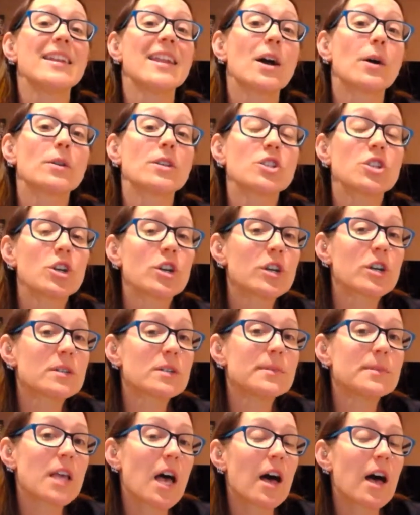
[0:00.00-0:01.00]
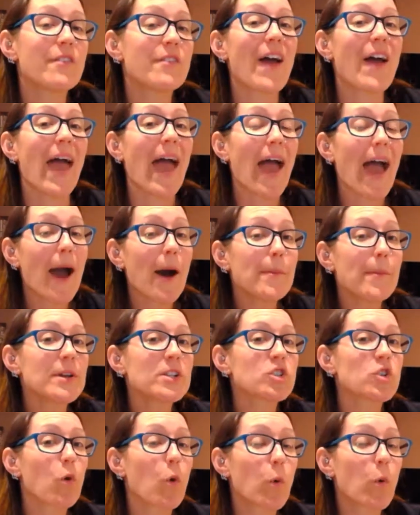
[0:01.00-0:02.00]
Now, in terms of how
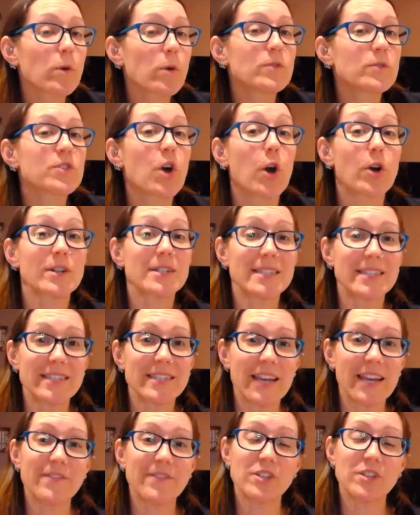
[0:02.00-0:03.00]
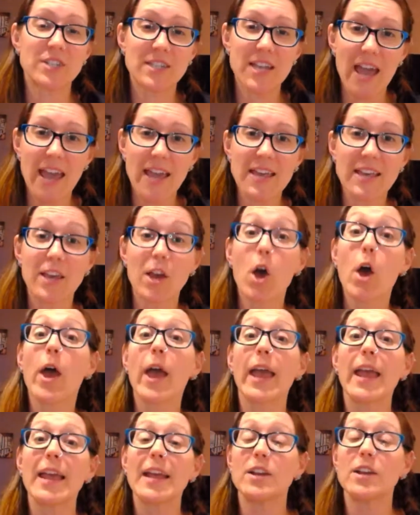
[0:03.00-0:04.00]
much oils are safe to take
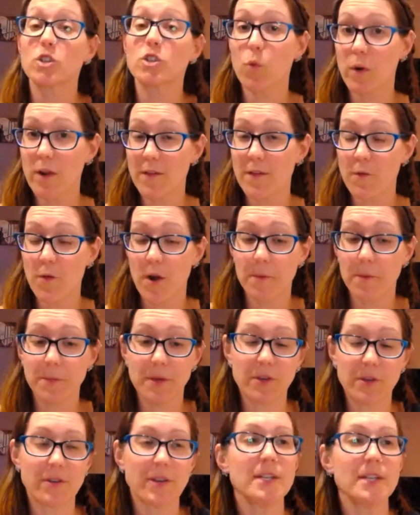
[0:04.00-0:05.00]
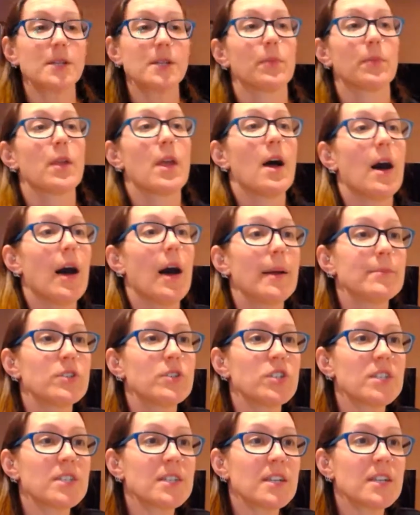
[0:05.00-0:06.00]
in a 24-hour period,
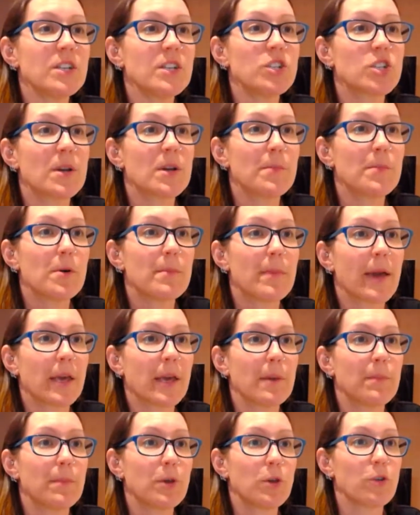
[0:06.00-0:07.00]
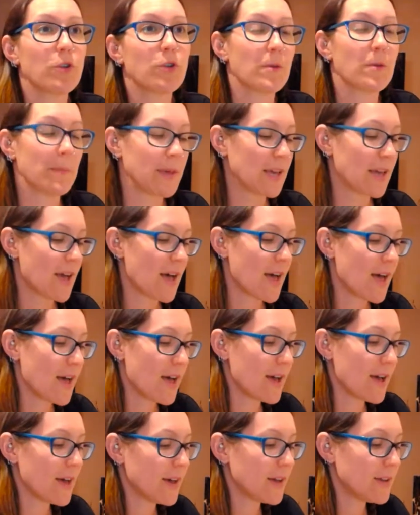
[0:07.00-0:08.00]
I'm just going to jump on my computer
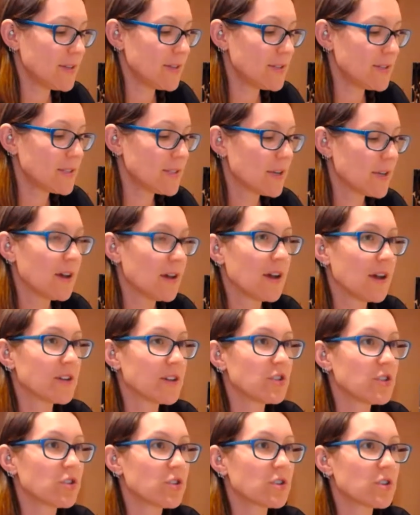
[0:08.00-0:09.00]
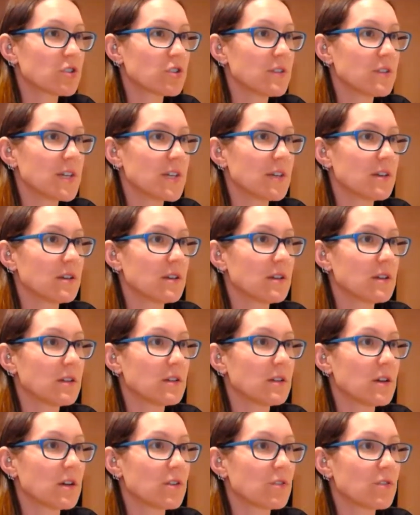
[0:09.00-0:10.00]
because Dr.
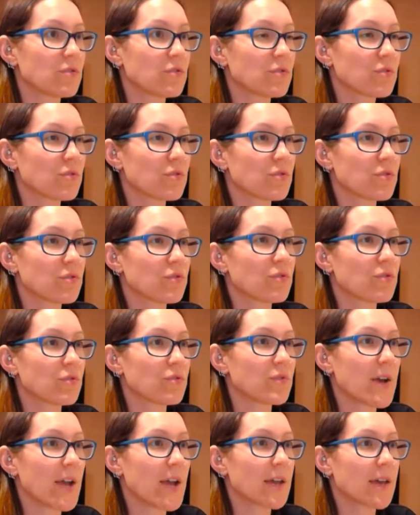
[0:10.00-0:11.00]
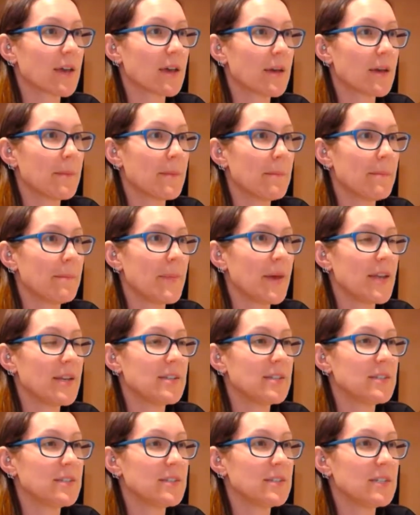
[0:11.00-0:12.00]
Hill
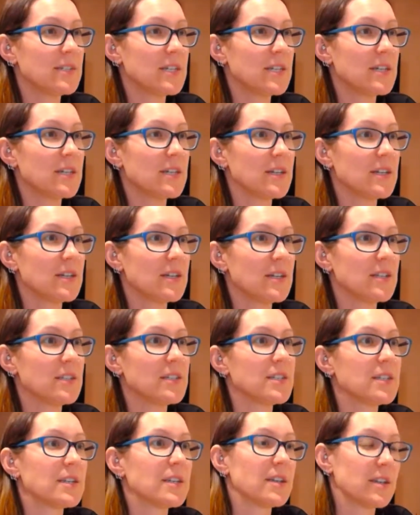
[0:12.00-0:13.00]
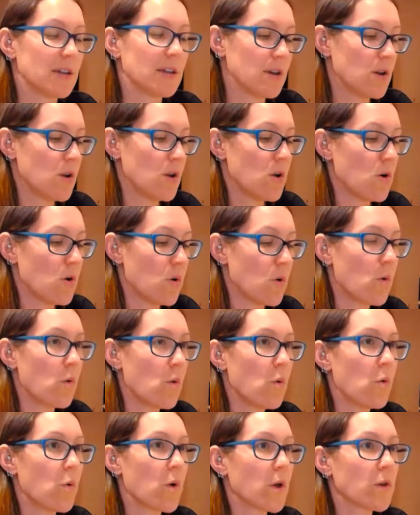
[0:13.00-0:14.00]
recommended
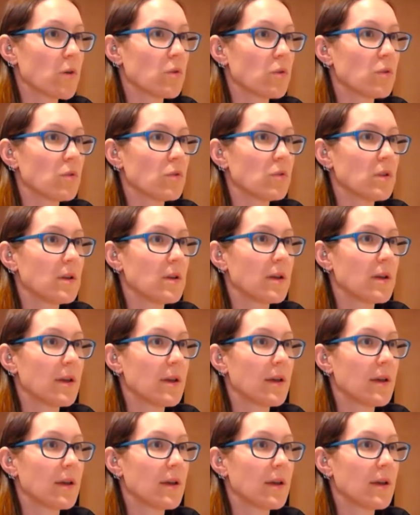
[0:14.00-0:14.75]
oil